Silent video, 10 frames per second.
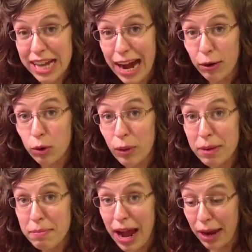hour
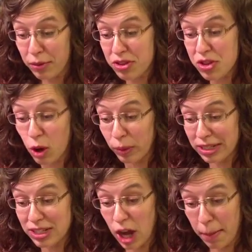went by with no one
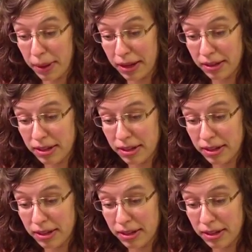stopping.